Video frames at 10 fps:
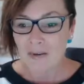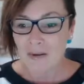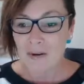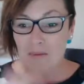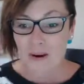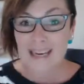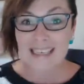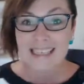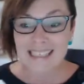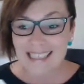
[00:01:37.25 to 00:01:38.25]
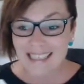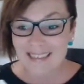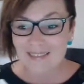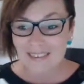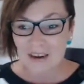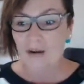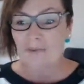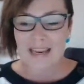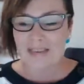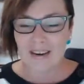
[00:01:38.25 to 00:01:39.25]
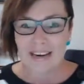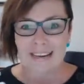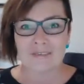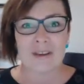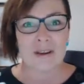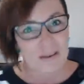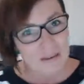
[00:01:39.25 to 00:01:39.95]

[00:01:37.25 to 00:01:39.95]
Good morning, Lisa. Evening for you.